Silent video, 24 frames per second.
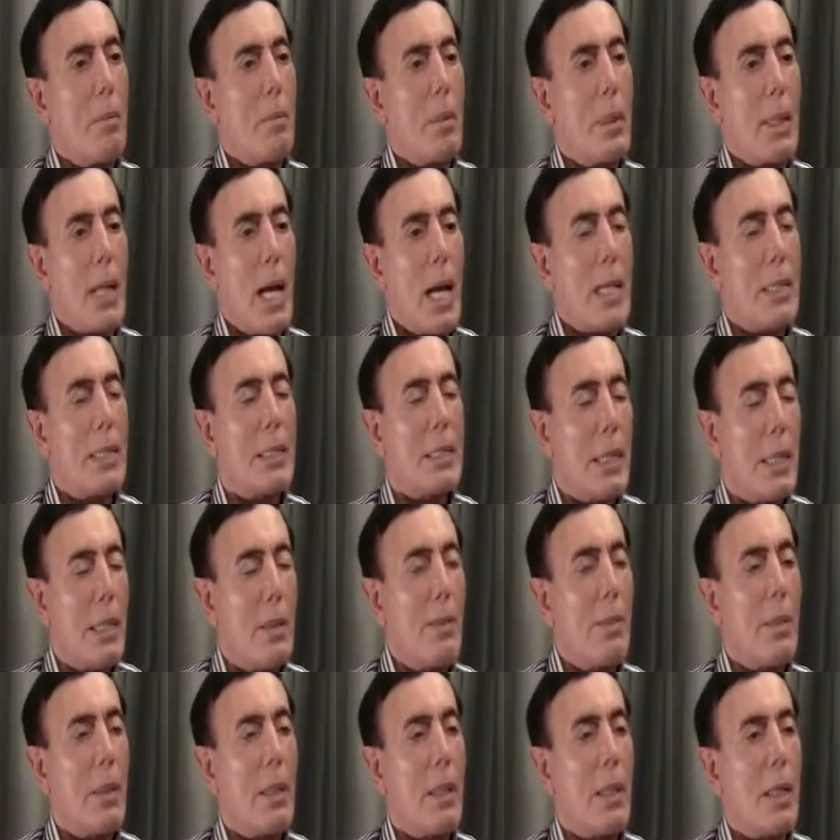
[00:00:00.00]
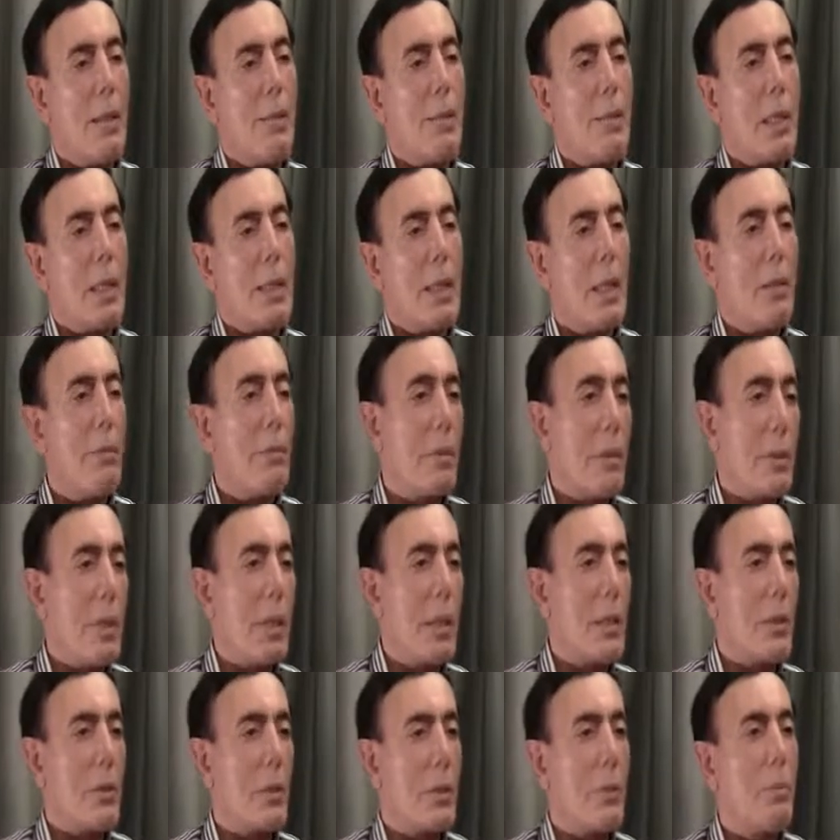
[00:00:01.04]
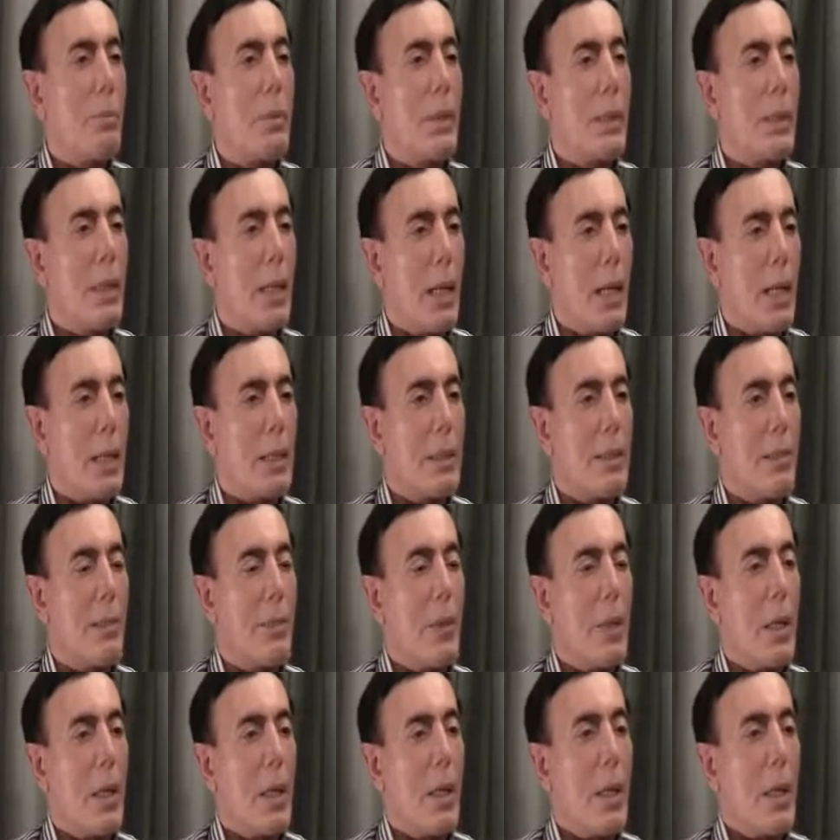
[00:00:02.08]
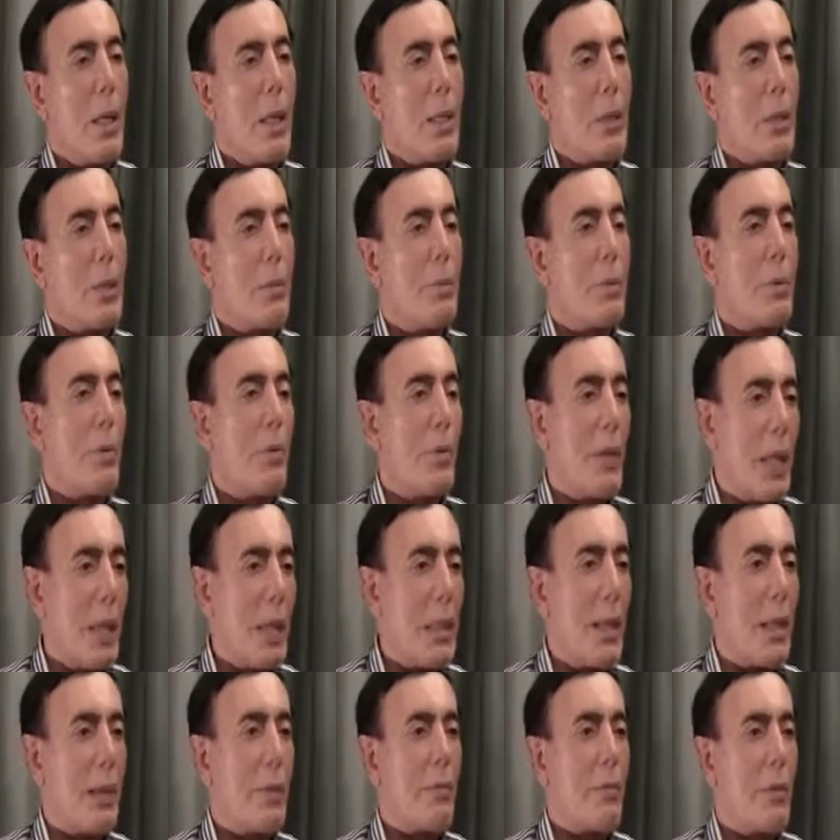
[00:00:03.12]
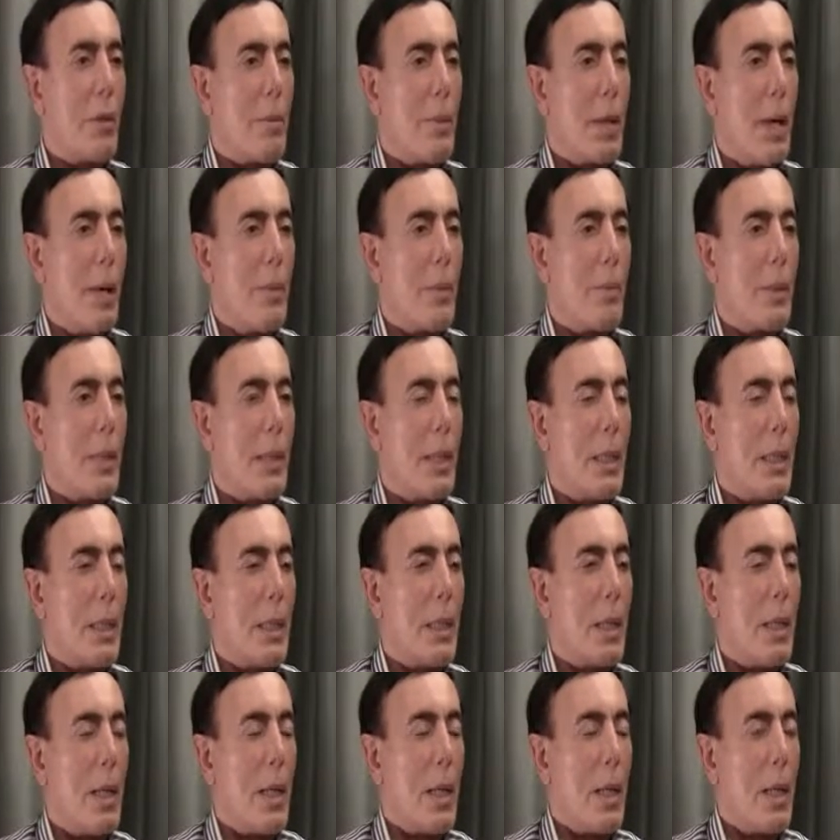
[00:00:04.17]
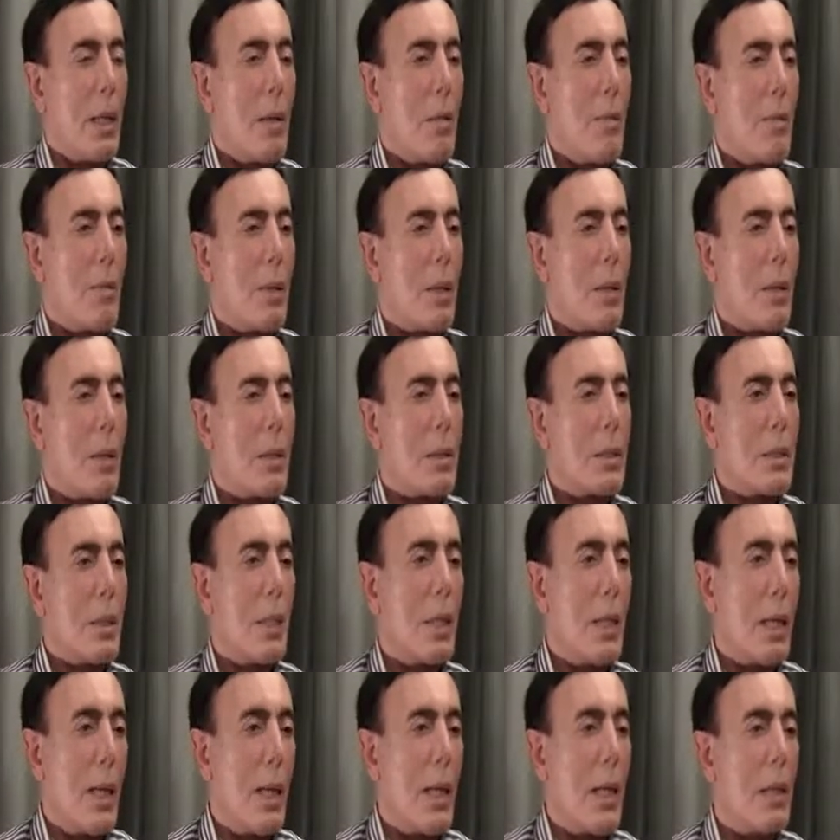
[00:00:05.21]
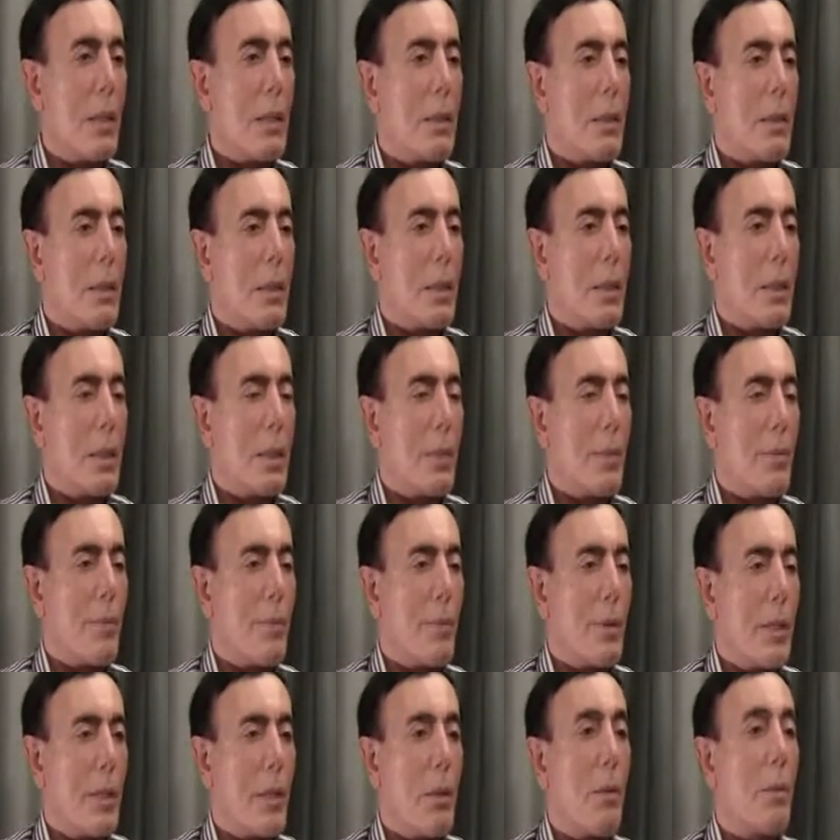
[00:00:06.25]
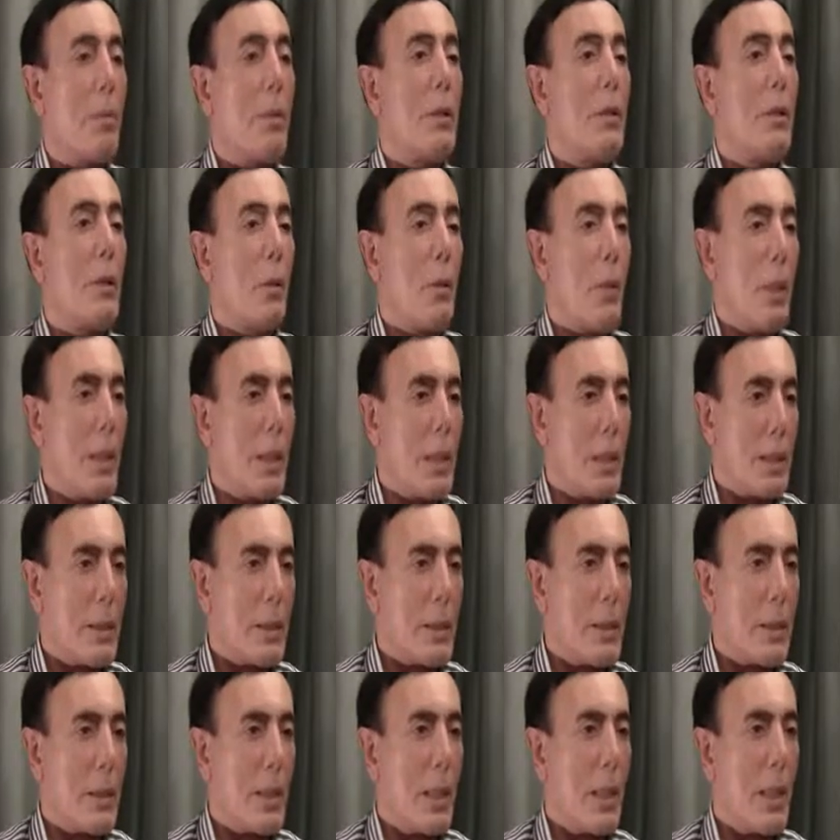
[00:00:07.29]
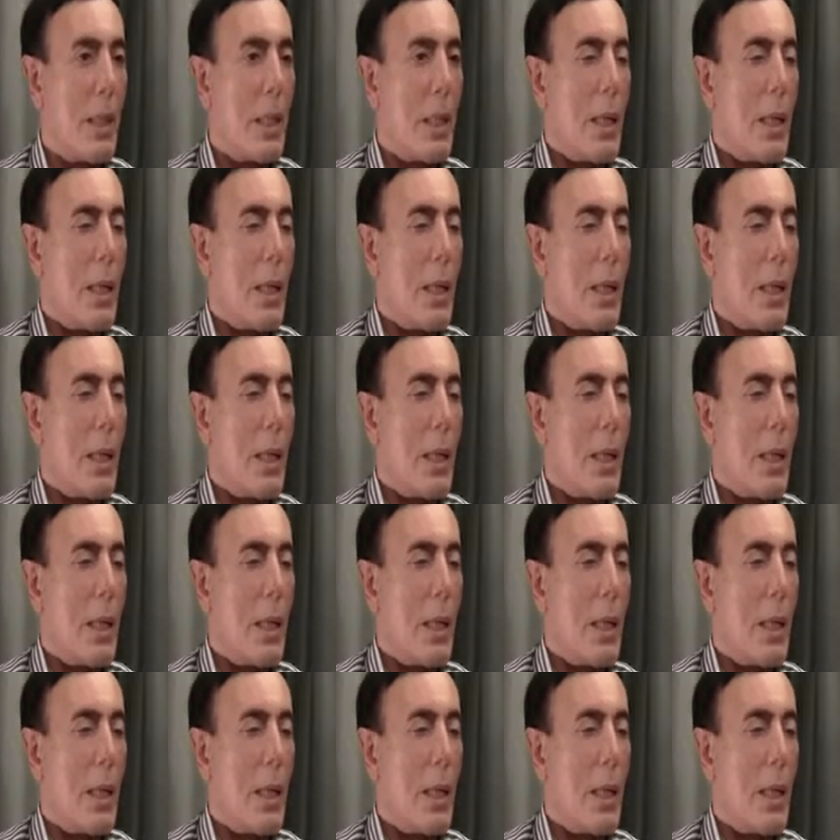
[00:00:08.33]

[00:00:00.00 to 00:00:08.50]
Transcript: But I still believe that everything should be done to prevent that from happening, because in the end, there will be no winners.